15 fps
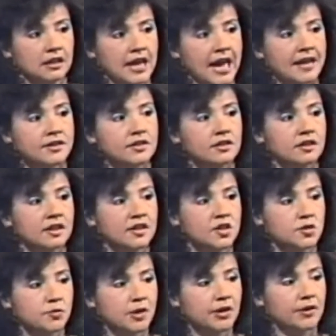that
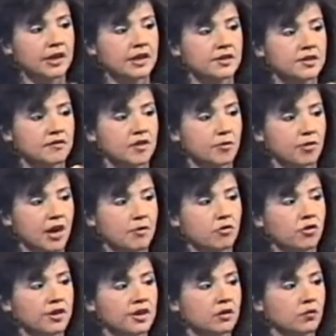experience of the
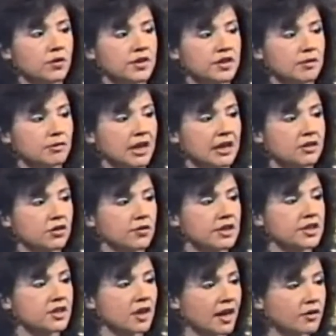primordial wisdom nature
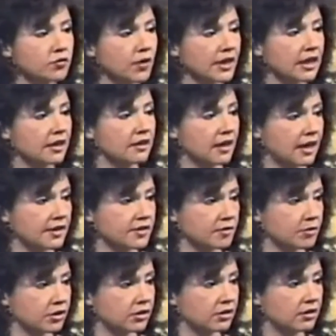is not
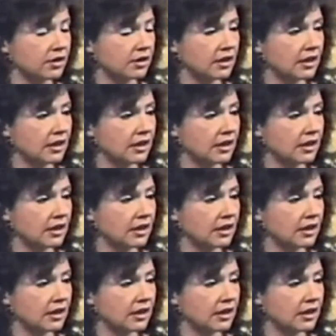recognizable,